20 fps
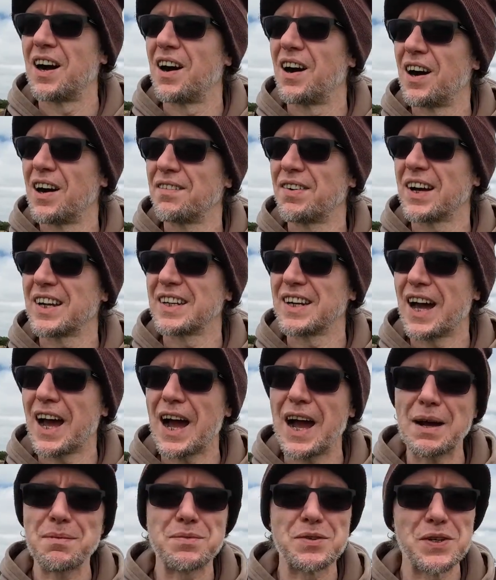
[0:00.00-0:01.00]
I've had an
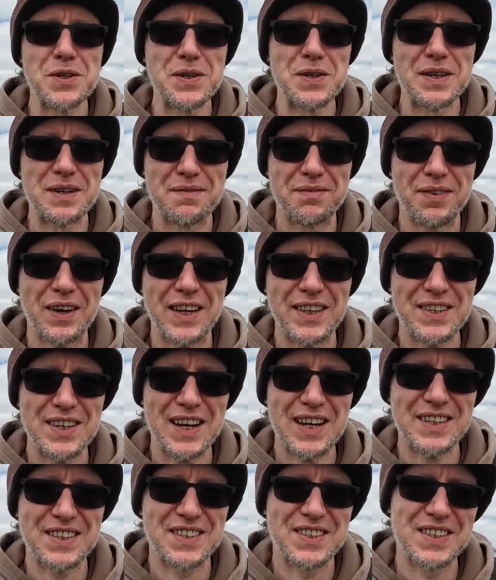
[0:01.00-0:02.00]
absolutely
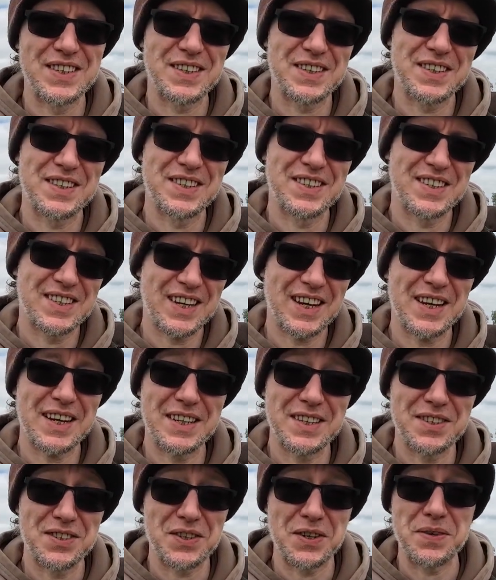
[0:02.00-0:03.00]
fantastic day
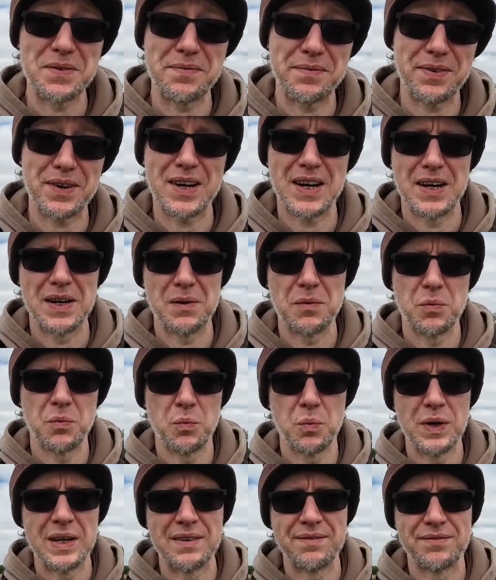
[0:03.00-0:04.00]
so far
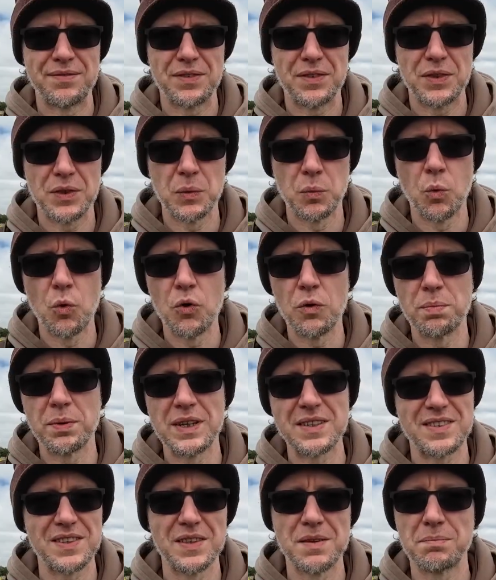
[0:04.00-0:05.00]
with the
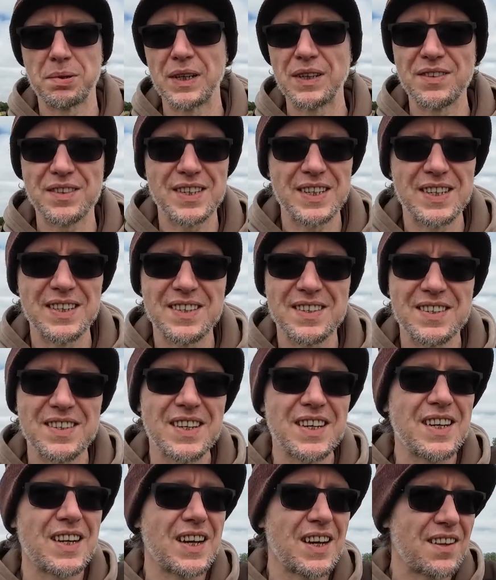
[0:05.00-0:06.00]
warblers and the buntings.
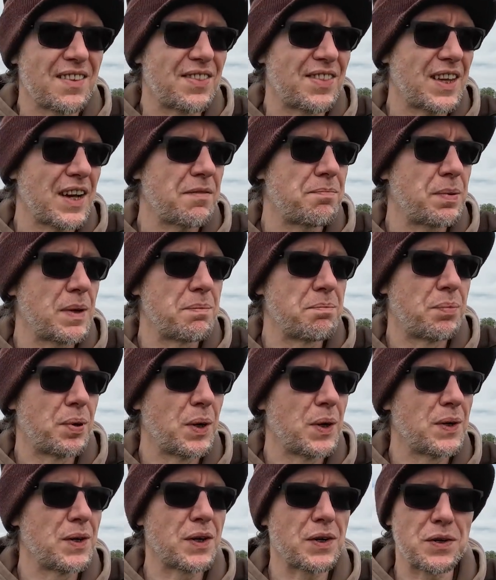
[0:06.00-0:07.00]
They've been
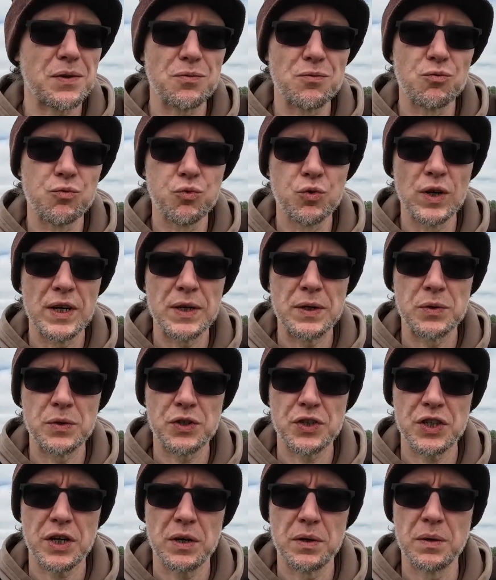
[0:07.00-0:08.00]
putting on a real
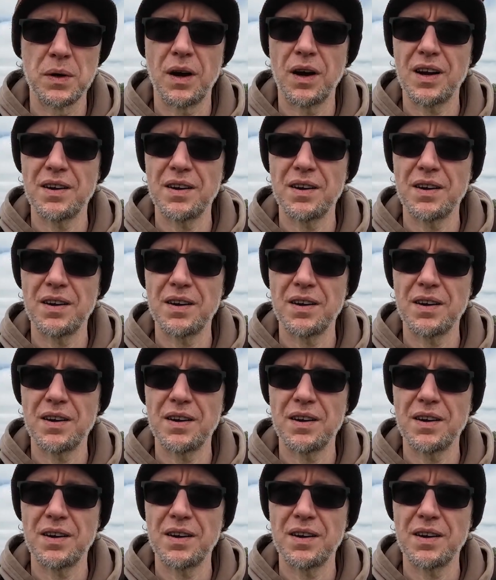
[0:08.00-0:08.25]
show.